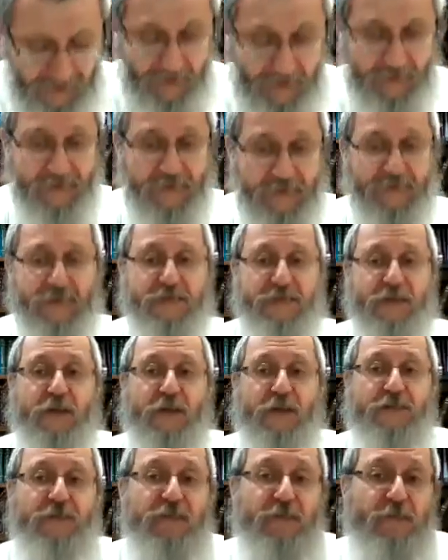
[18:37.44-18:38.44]
there's the
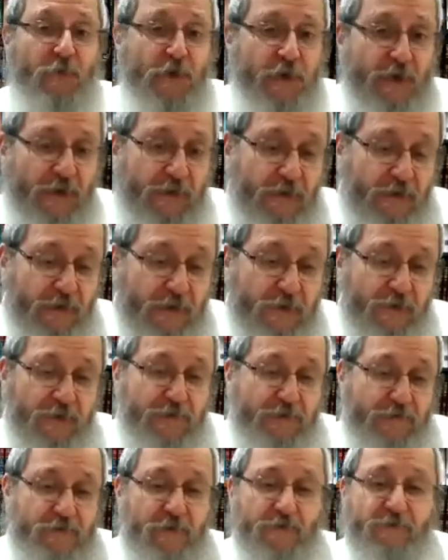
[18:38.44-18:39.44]
concept where
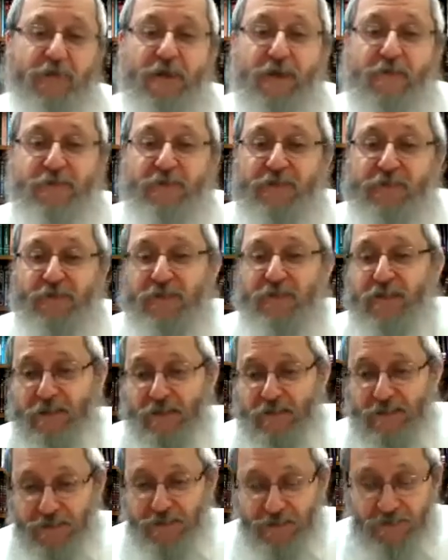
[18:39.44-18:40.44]
sometimes a
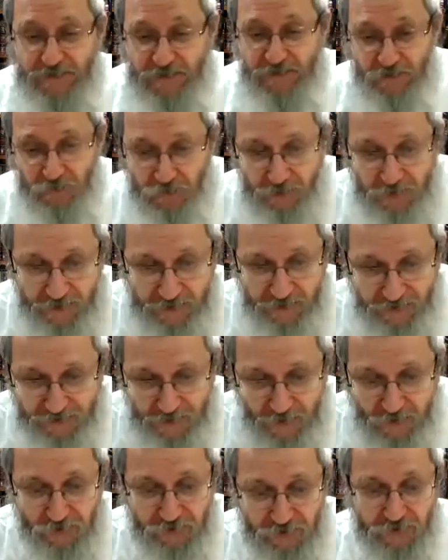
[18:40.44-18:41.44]
little innocent drink, a
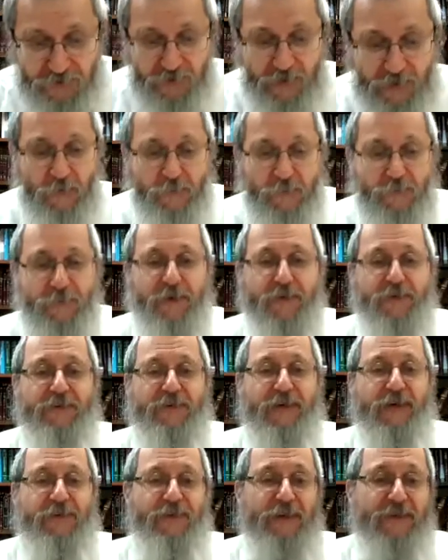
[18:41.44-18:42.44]
social thing where people get
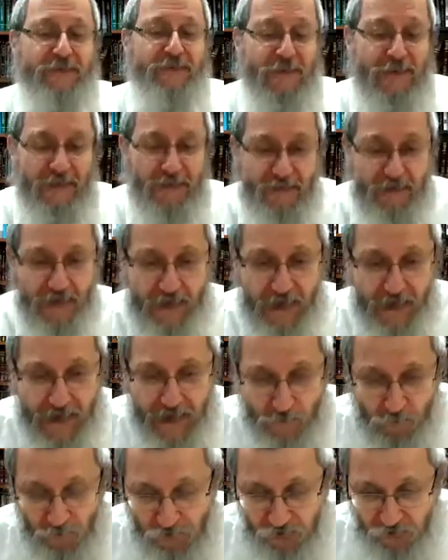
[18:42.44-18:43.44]
together and say a little
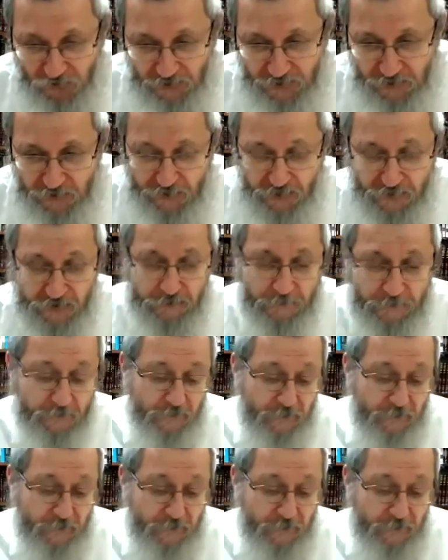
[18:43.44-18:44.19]
l'chaim, wish each other good.